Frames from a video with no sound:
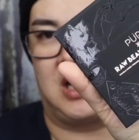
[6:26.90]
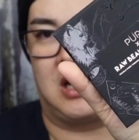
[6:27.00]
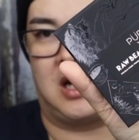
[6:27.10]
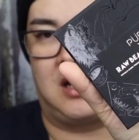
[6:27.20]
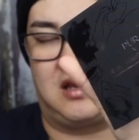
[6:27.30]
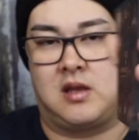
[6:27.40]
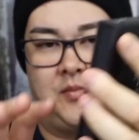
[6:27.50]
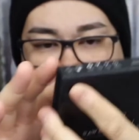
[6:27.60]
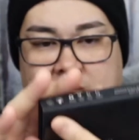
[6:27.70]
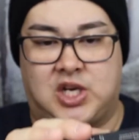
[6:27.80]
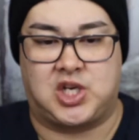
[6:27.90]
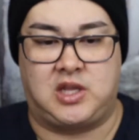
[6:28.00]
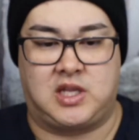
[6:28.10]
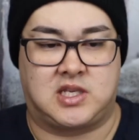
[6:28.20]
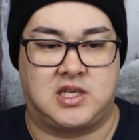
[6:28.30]
like the packaging.
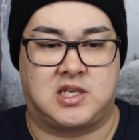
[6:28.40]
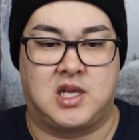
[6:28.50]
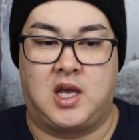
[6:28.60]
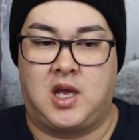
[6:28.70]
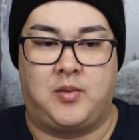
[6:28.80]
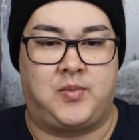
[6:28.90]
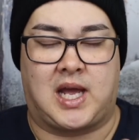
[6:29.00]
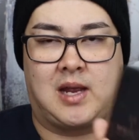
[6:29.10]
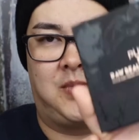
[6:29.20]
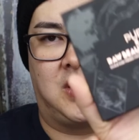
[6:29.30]
This is black, but